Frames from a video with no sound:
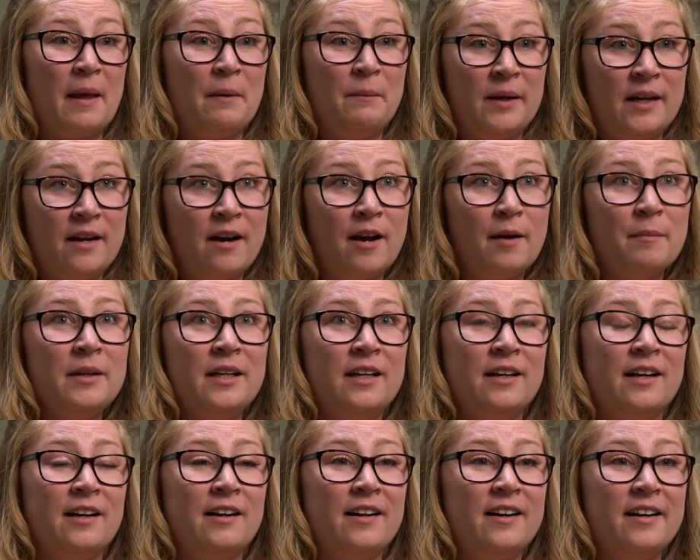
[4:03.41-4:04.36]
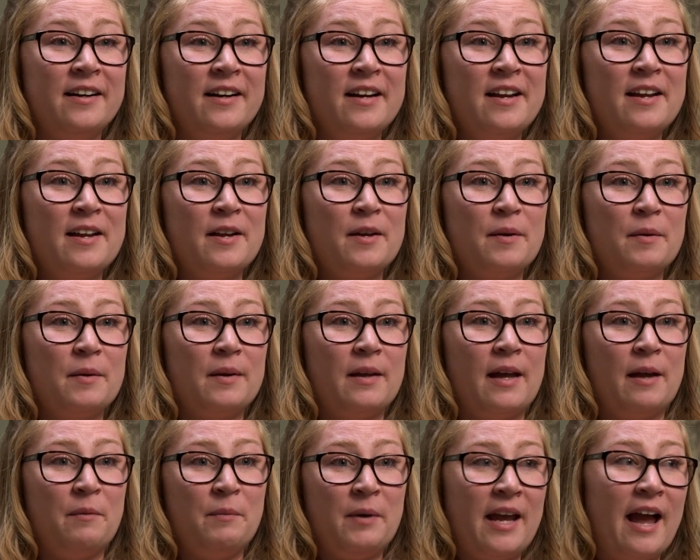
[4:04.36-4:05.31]
And we come here
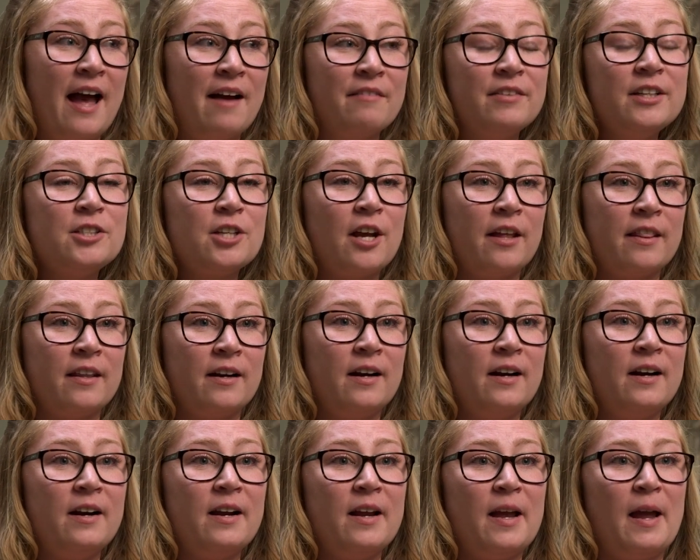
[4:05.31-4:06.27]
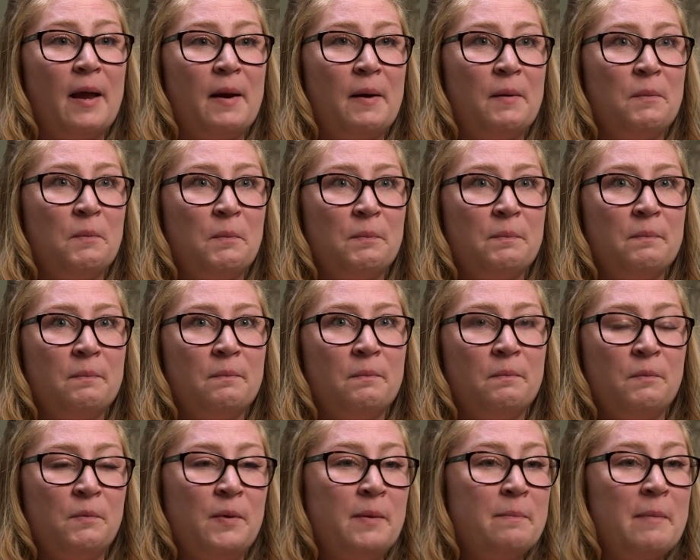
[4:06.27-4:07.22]
and we have each other and
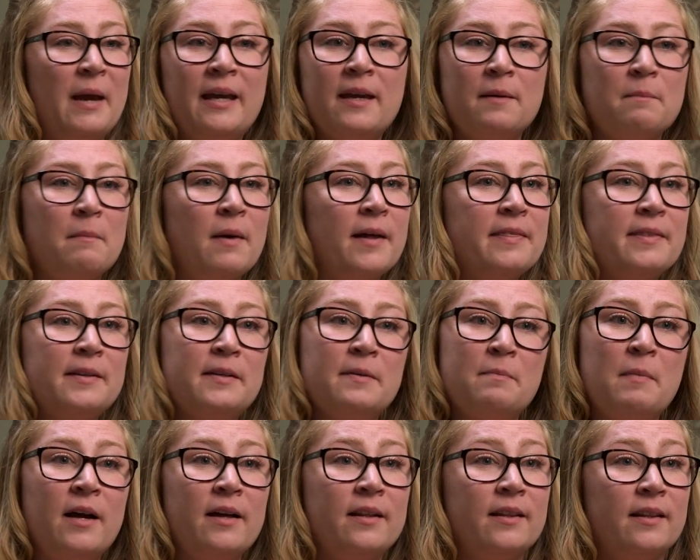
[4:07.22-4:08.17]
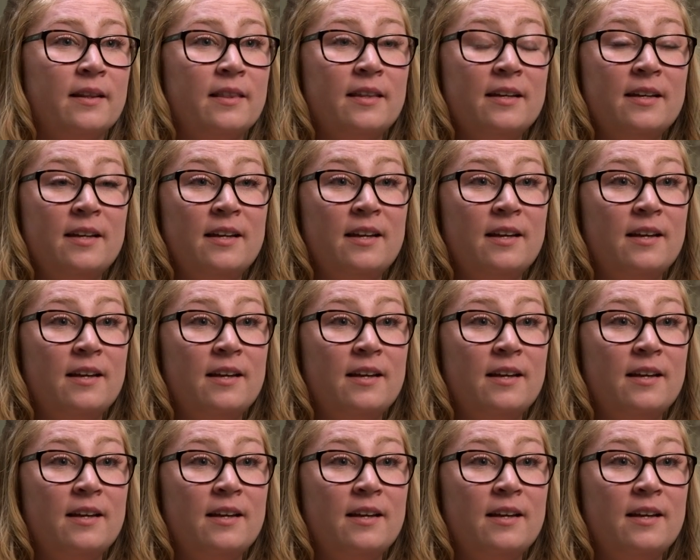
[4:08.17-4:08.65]
we make it month to month.